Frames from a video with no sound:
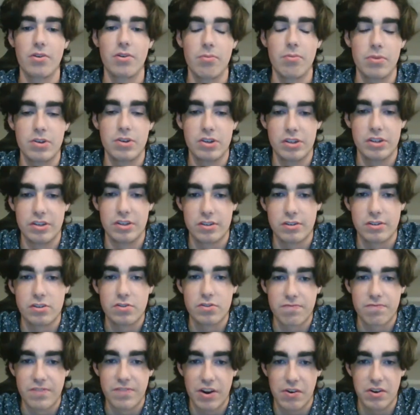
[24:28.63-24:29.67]
which is
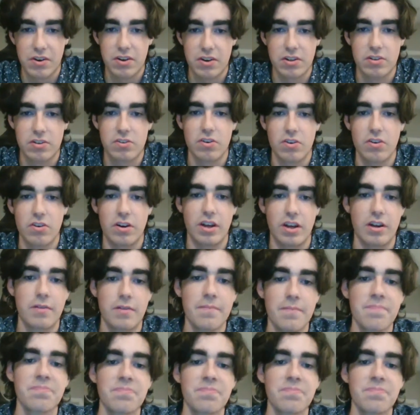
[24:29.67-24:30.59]
very concerning.